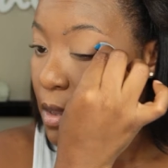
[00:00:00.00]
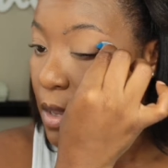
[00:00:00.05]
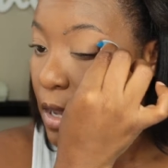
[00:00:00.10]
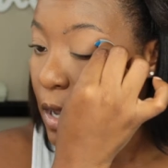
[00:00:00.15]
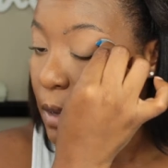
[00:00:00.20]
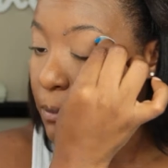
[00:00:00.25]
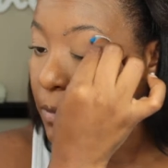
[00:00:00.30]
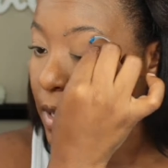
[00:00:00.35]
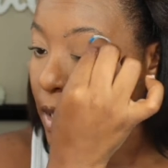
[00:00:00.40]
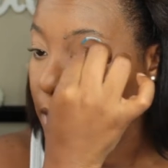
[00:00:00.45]

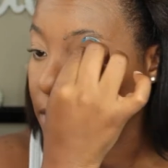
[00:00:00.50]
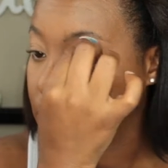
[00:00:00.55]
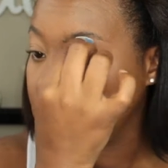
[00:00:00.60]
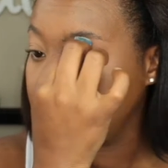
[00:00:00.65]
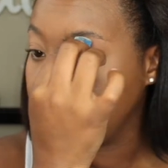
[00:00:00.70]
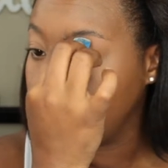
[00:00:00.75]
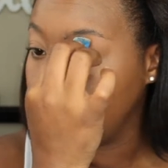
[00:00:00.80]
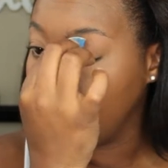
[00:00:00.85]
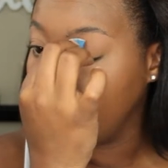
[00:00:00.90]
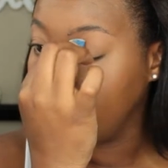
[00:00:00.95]
I'm not
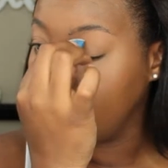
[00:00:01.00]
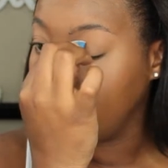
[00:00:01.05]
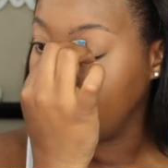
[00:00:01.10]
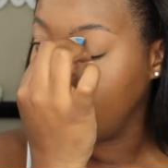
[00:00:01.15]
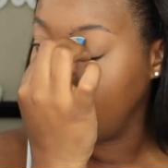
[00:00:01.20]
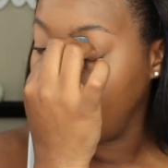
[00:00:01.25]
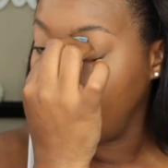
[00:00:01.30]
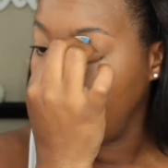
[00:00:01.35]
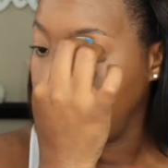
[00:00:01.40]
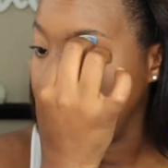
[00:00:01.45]
doing
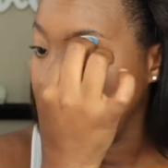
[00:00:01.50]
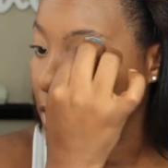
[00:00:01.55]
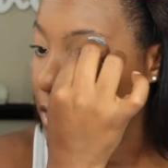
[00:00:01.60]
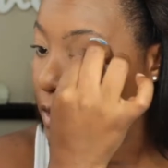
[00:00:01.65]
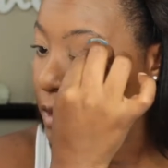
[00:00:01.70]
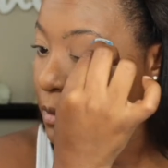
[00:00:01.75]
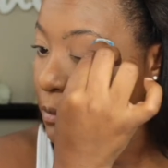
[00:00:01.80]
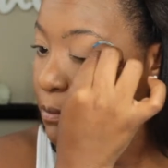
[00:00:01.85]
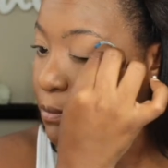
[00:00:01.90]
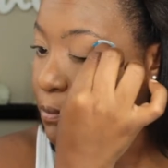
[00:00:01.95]

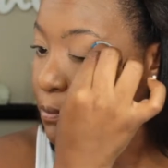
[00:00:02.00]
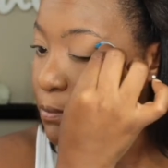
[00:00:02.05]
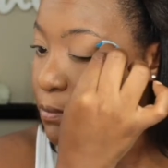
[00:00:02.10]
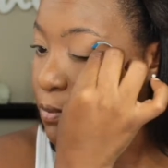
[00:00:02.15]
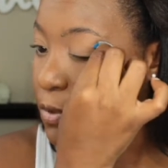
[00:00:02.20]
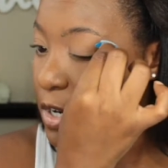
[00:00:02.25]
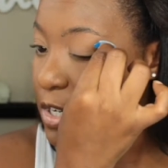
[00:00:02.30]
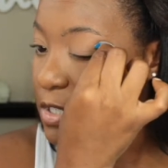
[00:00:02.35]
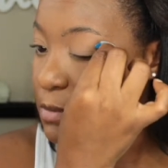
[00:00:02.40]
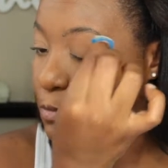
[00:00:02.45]
any
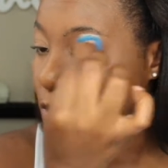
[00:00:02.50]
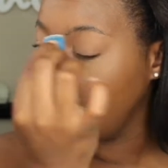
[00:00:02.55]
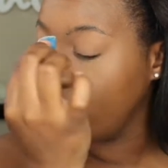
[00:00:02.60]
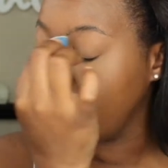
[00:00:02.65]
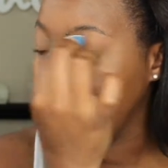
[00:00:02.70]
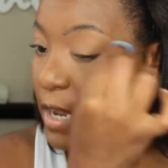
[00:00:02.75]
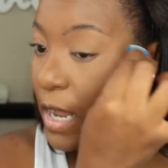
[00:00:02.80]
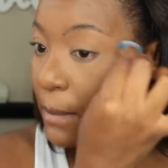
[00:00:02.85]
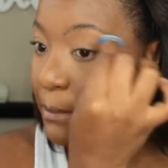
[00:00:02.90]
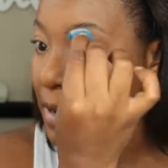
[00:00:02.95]
brush
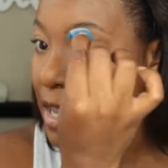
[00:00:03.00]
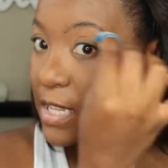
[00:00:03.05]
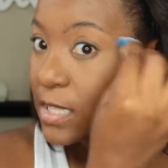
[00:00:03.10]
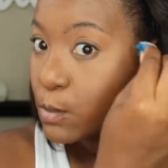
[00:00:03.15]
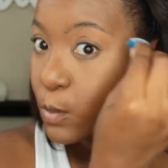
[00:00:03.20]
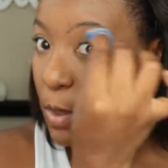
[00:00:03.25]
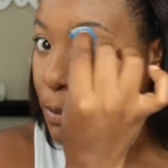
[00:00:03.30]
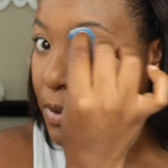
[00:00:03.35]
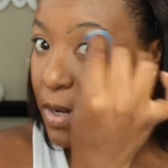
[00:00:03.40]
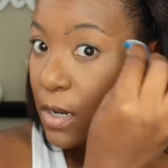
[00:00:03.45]
movement. I'm not
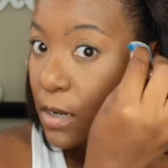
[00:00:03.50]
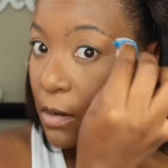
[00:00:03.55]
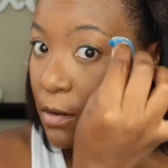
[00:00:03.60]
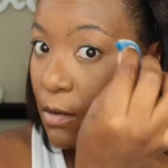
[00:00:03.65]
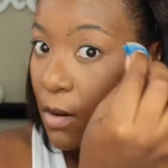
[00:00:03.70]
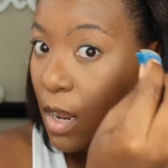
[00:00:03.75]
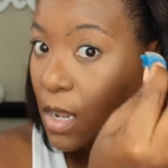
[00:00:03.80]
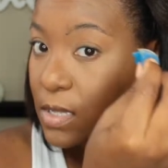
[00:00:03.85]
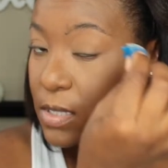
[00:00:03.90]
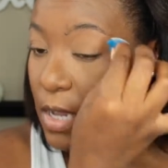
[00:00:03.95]
sweeping it
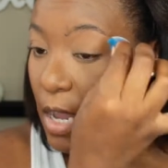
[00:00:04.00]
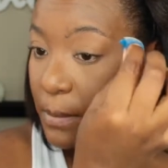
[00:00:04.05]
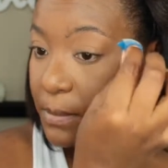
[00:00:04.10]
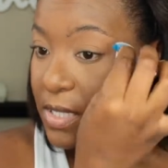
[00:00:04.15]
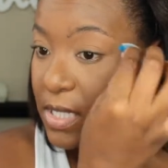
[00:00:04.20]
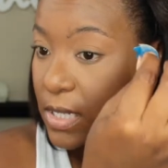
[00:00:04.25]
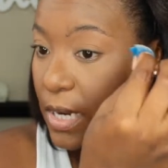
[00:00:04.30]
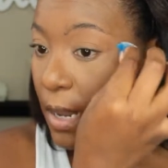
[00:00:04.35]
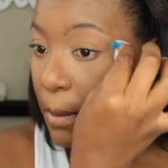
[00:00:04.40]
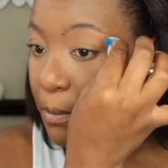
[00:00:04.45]
across. I'm
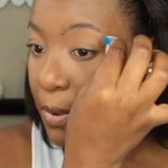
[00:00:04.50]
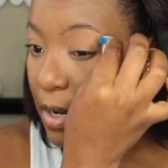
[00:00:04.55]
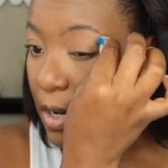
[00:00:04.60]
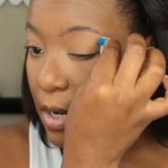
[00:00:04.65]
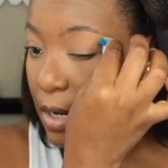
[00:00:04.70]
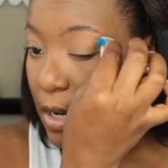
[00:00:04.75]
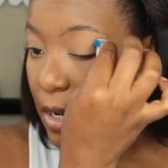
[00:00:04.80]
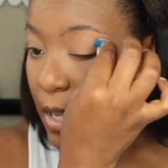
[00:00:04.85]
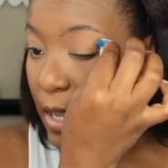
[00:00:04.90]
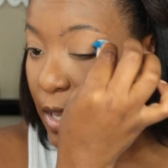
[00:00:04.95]

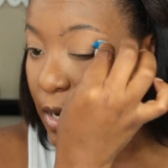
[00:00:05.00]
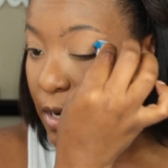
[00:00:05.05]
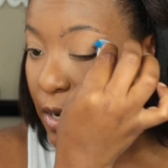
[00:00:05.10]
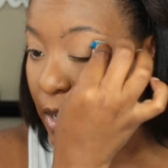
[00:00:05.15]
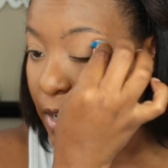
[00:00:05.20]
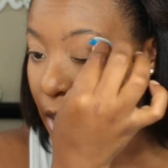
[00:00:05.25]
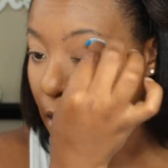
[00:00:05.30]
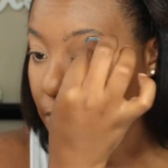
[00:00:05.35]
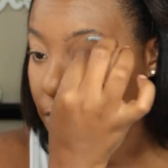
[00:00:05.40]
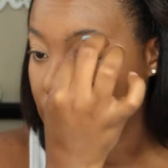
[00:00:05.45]
stamping it in
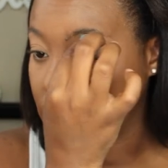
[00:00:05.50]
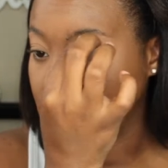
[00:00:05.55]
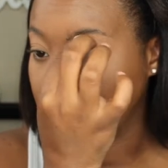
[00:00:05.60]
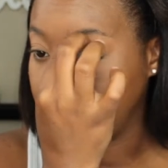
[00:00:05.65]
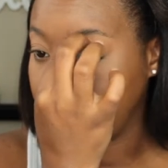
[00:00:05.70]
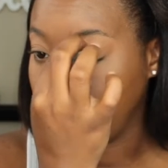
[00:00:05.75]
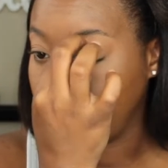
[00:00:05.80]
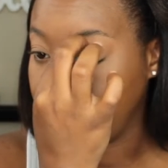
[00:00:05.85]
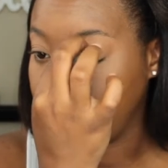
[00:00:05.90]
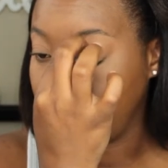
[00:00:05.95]
like I would do
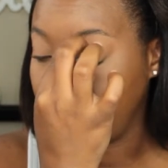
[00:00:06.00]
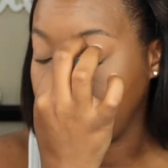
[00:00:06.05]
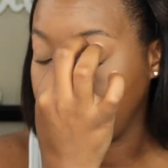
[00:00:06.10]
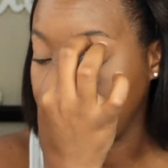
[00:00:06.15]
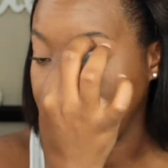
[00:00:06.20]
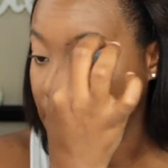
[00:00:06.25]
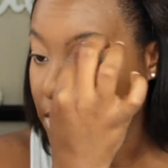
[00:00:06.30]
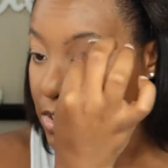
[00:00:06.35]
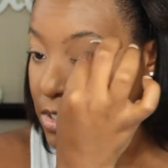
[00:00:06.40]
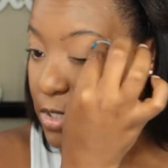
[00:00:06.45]
my
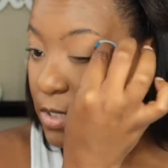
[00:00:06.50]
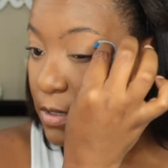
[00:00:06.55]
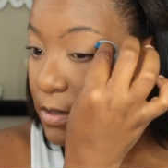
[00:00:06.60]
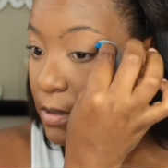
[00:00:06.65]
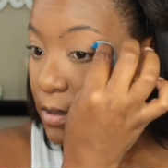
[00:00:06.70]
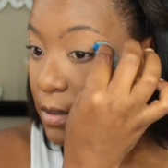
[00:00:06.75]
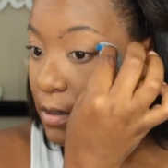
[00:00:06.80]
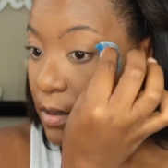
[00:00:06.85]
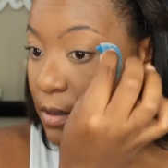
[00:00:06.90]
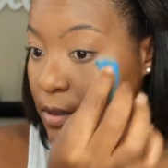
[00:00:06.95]
foundation.
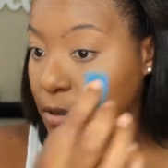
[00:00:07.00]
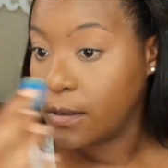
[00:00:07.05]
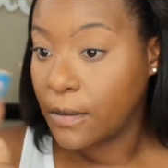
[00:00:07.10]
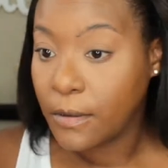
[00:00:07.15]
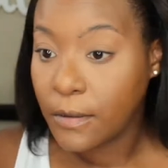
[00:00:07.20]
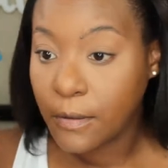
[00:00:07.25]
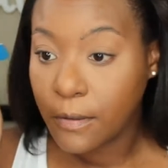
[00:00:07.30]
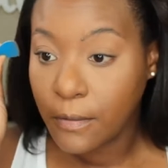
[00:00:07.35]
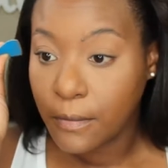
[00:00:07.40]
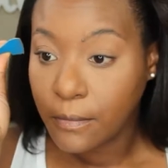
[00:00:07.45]

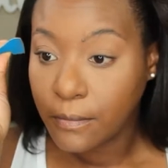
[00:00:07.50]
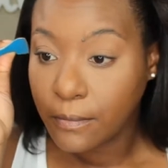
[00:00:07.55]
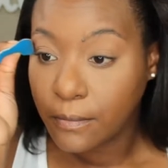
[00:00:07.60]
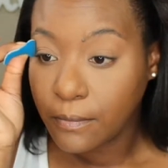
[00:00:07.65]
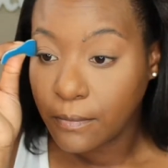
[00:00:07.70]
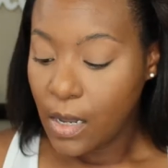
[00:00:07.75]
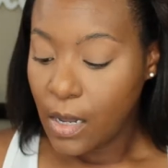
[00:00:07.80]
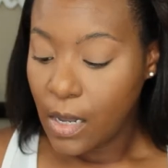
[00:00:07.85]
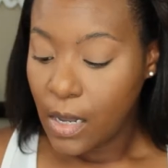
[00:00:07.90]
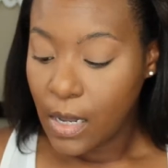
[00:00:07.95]

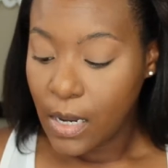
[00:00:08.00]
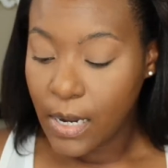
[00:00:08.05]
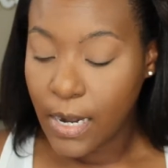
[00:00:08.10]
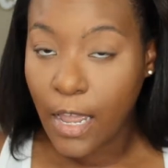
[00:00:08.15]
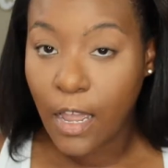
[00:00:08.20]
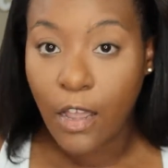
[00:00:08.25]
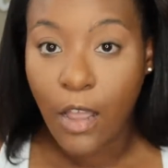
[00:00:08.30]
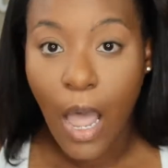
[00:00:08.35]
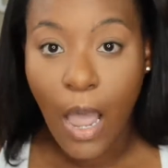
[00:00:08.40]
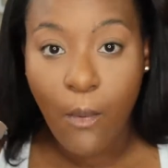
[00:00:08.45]

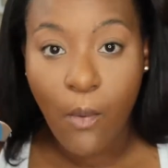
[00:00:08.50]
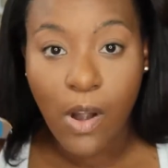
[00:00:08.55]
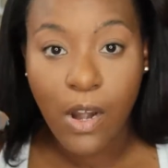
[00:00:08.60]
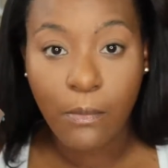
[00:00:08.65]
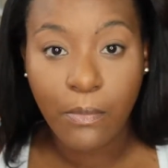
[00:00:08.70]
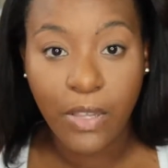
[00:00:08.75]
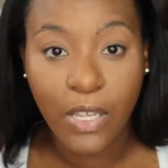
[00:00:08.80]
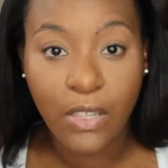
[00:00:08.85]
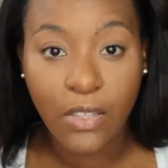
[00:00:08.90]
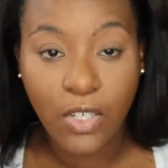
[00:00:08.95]
Now I want
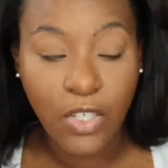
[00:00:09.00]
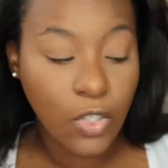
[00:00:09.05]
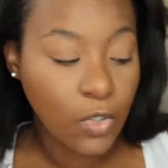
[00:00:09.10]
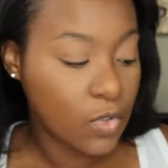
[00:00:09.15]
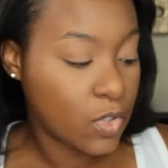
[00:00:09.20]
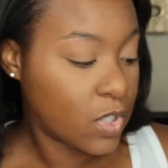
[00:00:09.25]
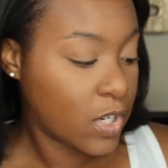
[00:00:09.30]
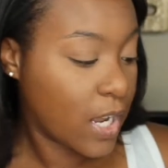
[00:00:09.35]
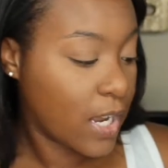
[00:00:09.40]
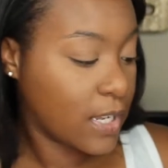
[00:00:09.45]
to blend the
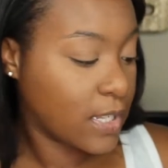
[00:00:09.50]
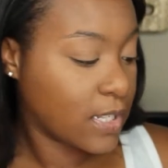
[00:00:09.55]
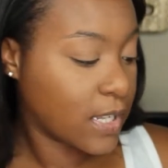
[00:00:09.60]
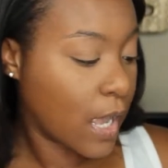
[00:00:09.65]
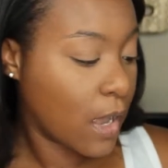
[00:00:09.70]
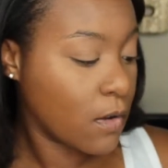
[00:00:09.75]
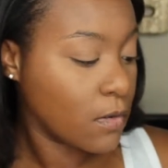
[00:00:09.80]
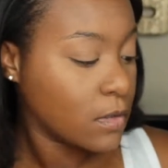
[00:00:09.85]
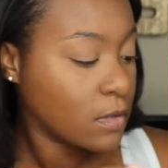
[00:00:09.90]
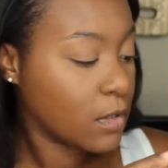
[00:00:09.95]
two shades
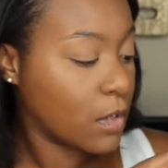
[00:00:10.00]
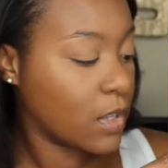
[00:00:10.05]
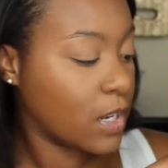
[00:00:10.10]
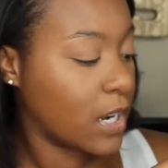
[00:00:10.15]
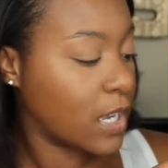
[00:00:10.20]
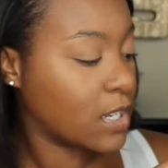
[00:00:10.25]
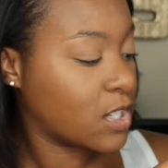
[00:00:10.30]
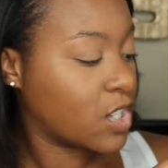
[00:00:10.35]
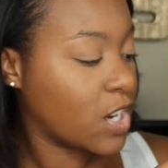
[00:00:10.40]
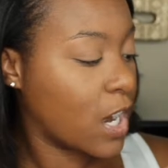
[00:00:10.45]
out. So the
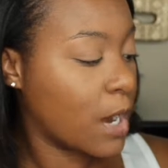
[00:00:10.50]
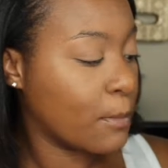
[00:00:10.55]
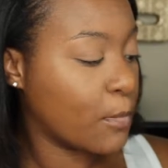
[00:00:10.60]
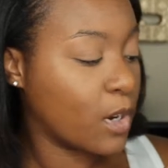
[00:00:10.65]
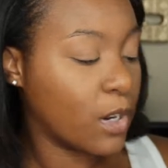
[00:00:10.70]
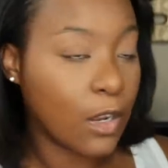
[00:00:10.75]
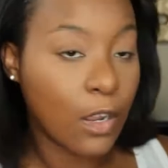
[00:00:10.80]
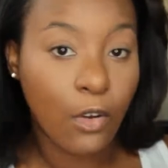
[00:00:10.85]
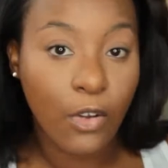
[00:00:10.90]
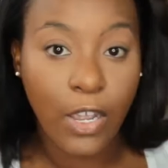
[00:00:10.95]
next shade I'm
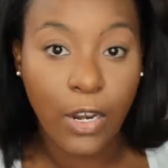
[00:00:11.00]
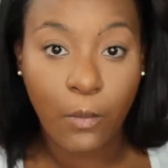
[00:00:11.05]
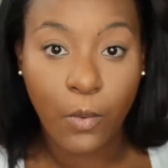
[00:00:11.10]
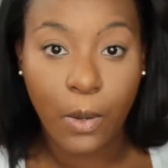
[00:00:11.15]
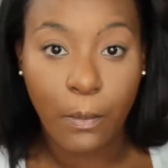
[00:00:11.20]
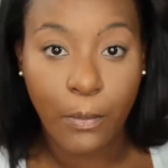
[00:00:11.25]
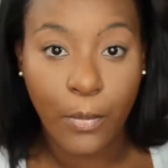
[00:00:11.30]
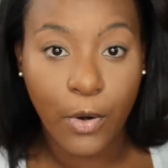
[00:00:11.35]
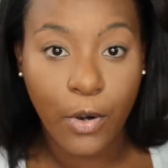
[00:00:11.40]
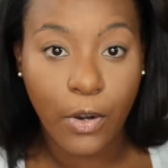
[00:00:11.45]
going to go in
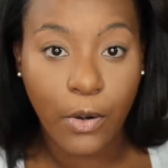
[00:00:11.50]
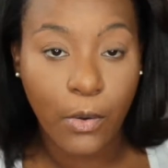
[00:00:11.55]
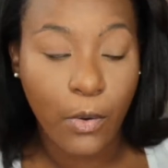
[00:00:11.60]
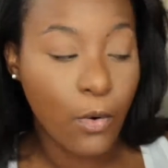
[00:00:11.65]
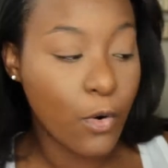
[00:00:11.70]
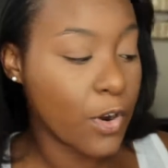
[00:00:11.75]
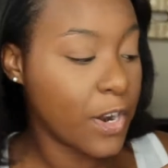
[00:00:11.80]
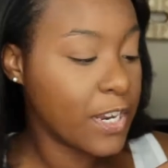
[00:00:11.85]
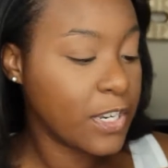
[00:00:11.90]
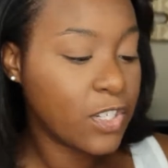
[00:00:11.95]
with burnt
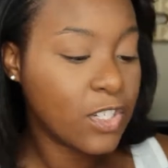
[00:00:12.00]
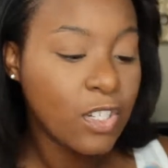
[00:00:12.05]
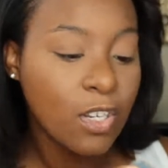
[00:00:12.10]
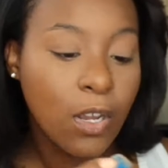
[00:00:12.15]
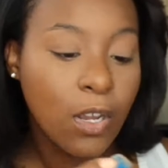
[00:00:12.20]
orange.